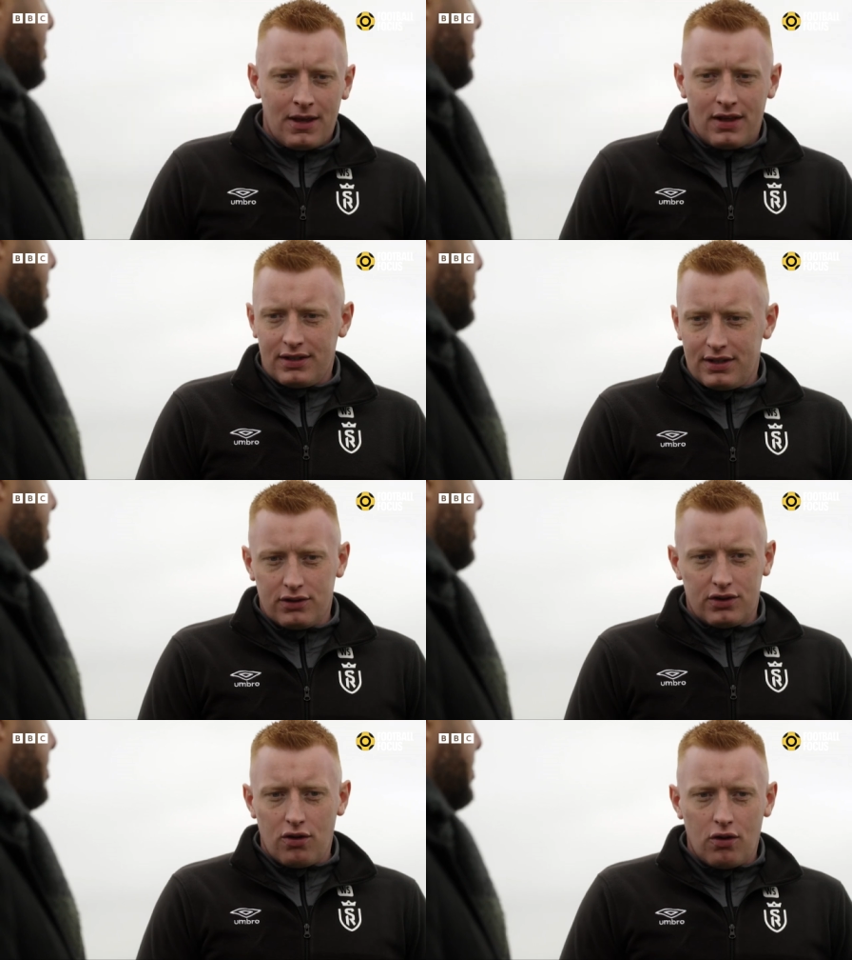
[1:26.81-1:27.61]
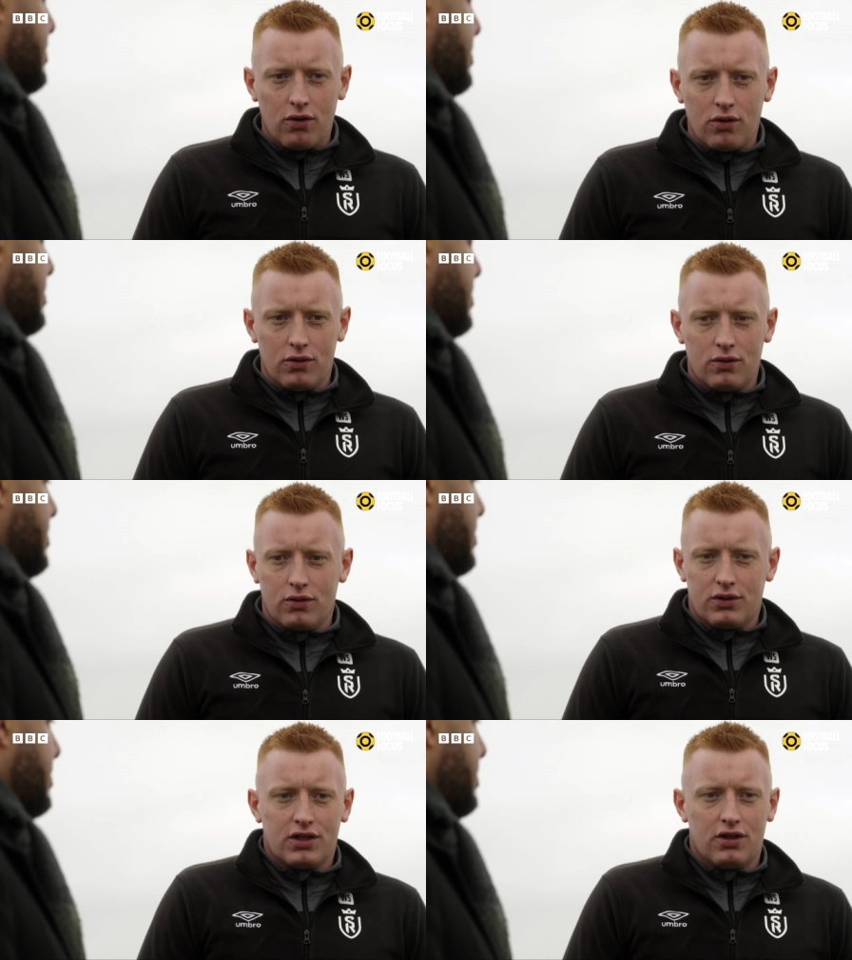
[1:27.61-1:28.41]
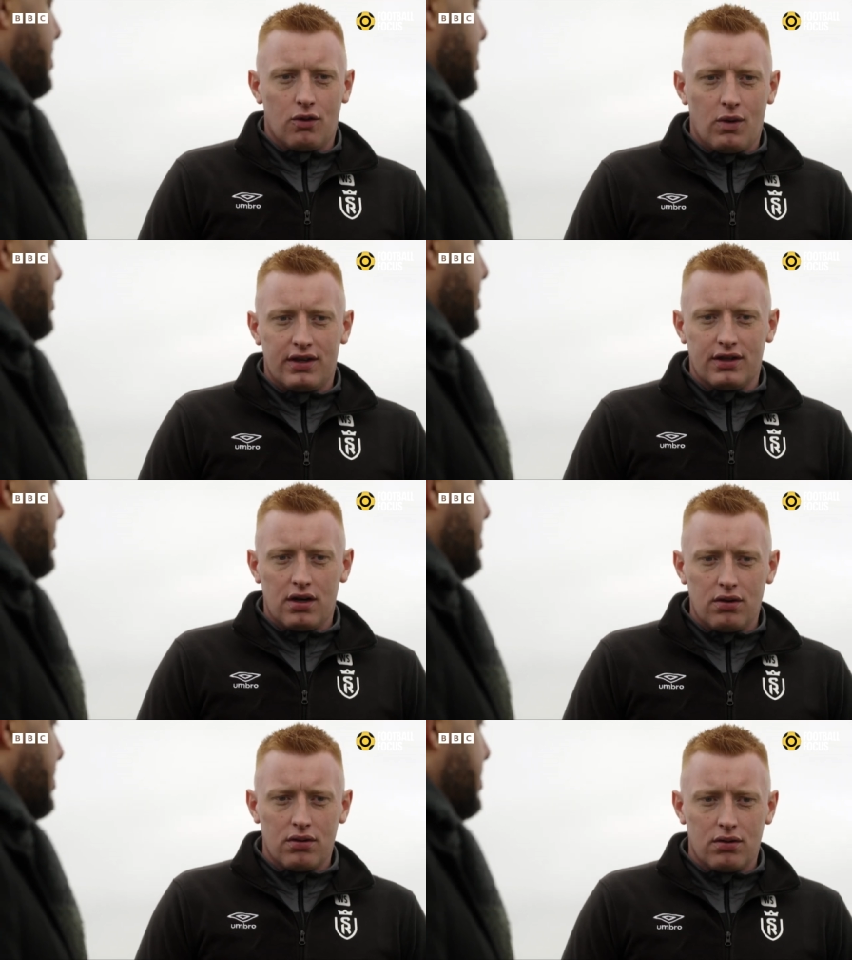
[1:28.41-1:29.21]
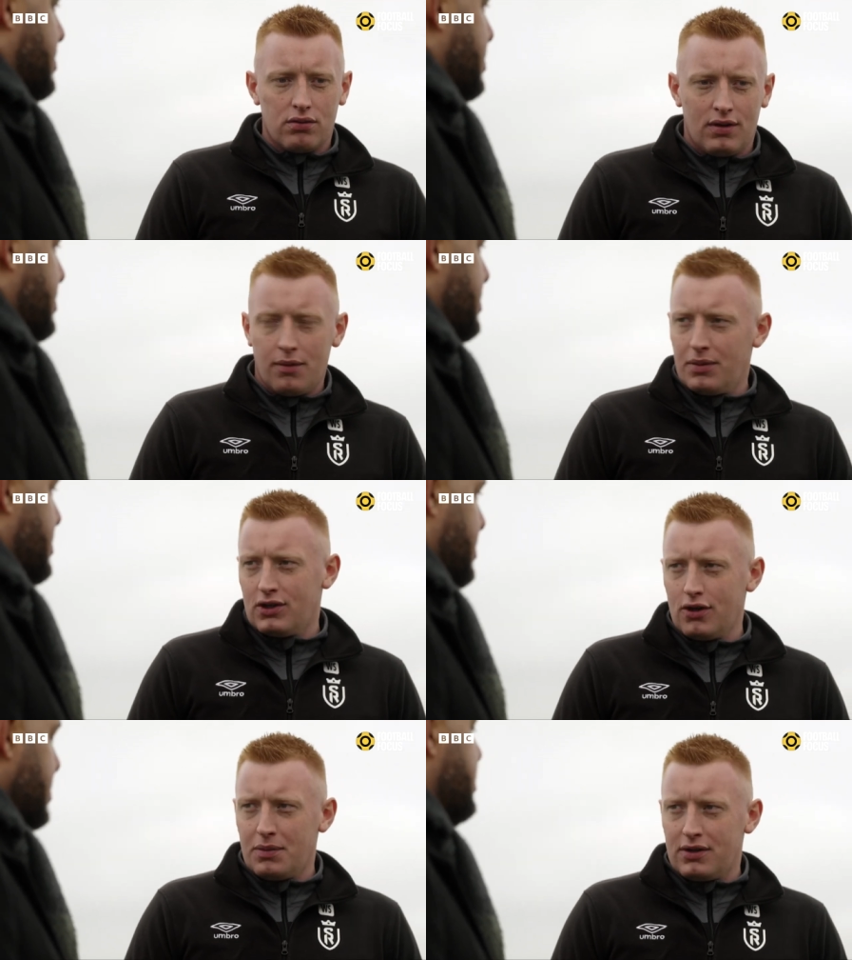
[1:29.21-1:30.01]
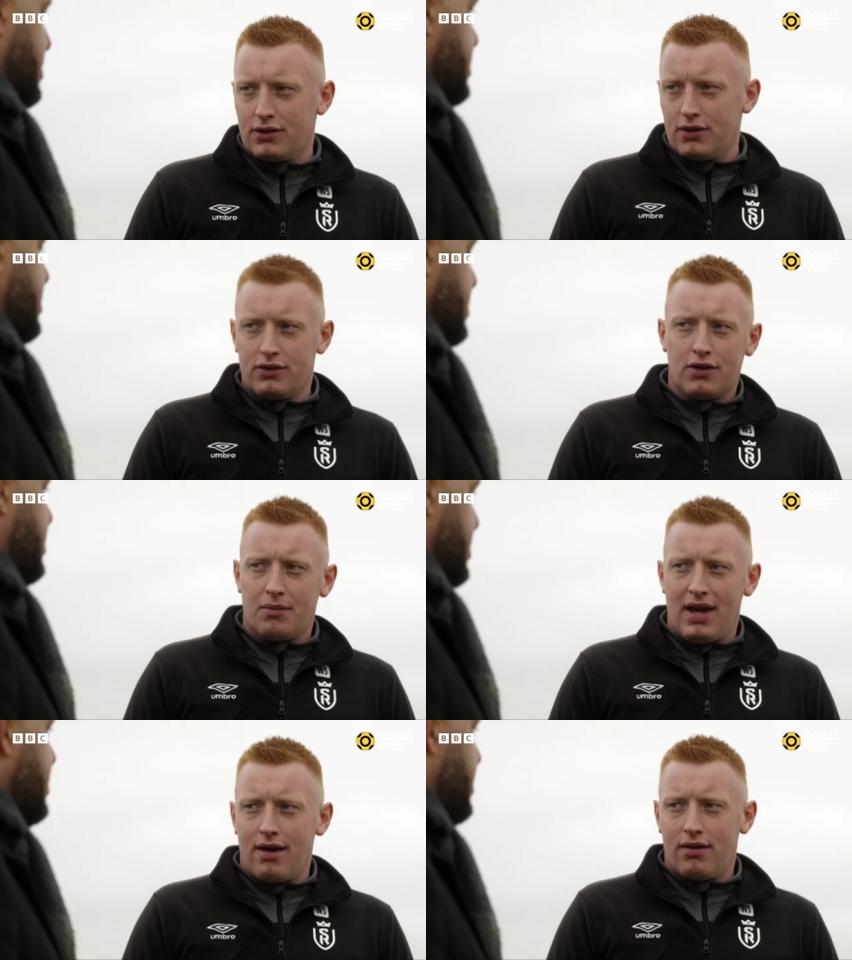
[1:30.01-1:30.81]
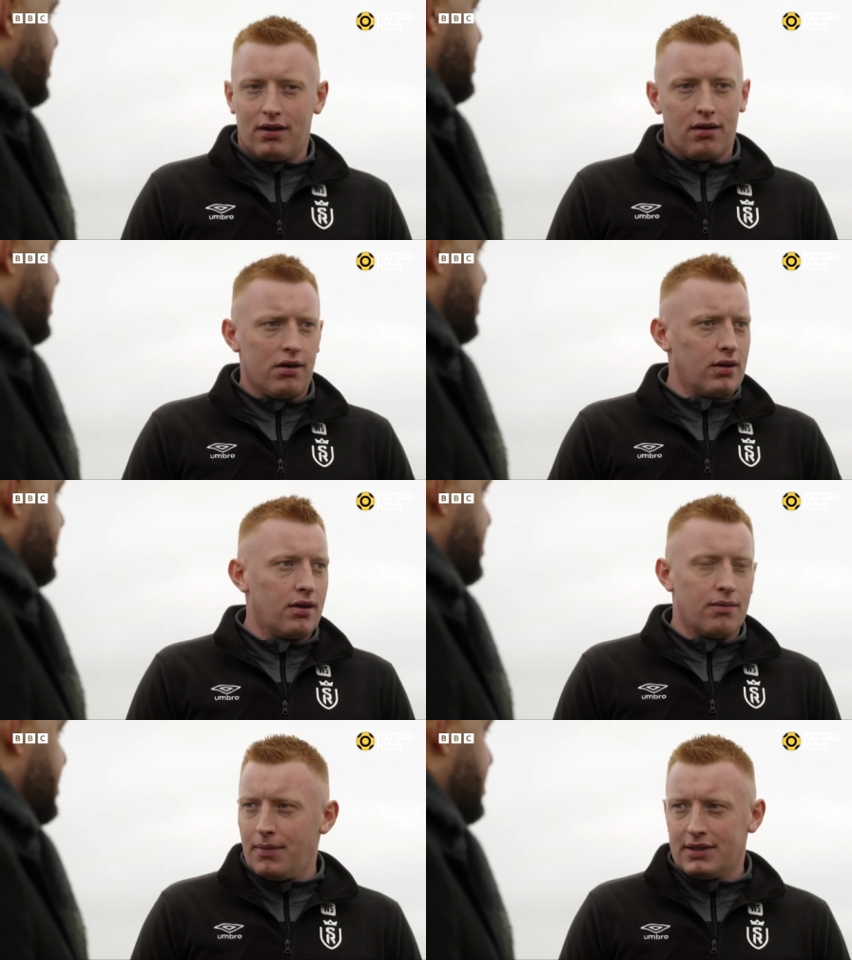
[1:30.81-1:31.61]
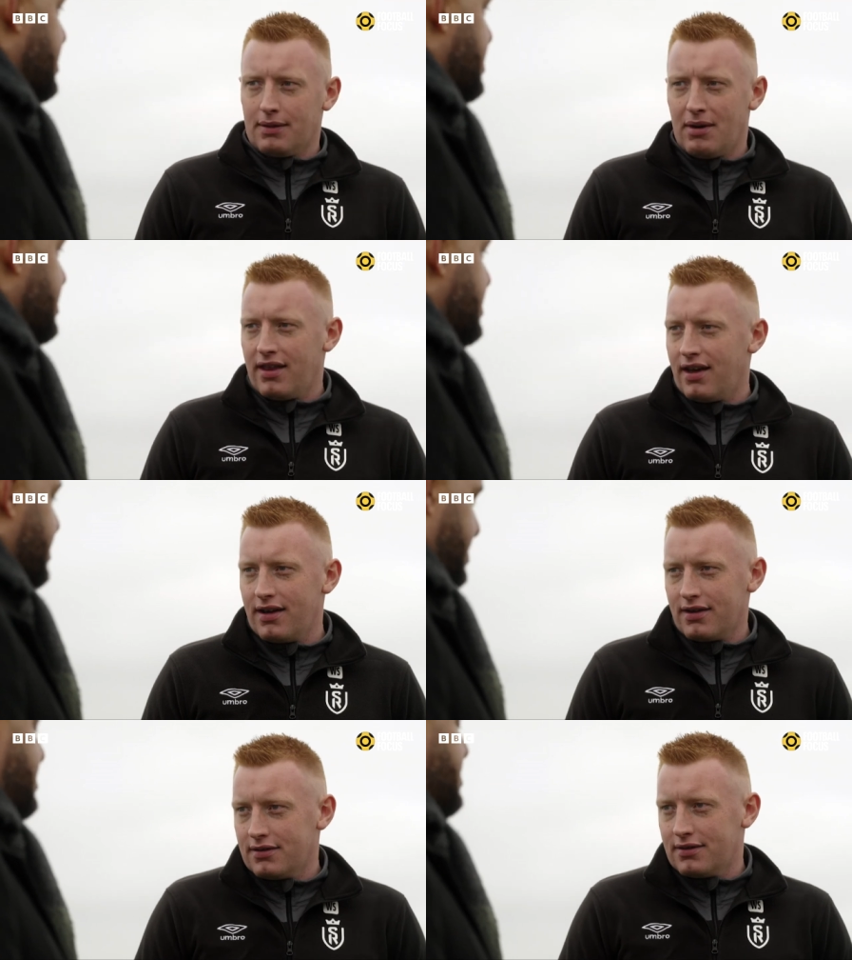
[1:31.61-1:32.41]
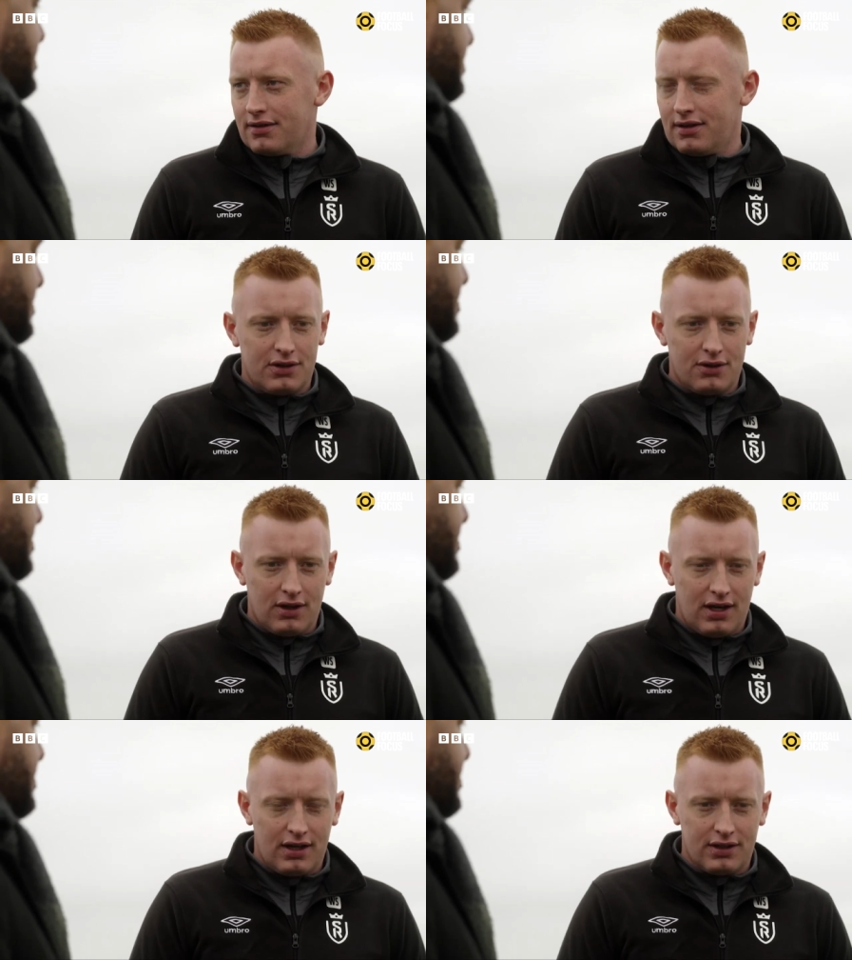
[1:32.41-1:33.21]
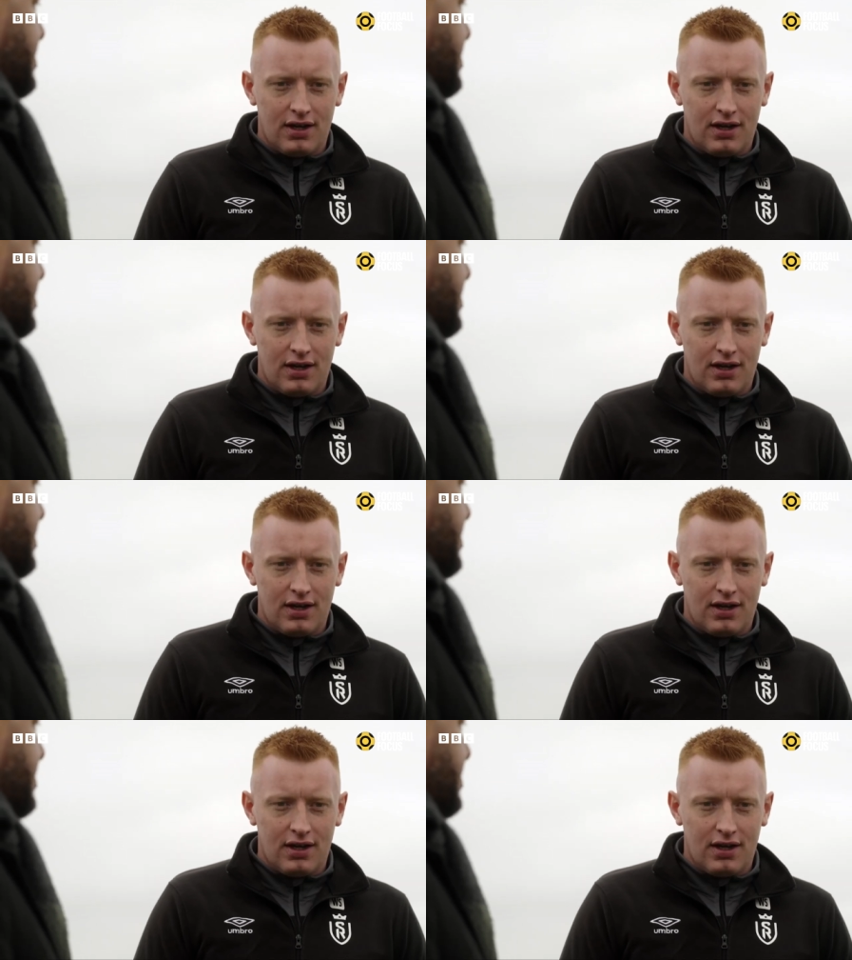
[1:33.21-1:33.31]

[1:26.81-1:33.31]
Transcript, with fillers: and there's still so long or, or, such a long way to go that it would be stupid to sort of stop now and think, oh, yeah, buzzing about that, because that's not the case.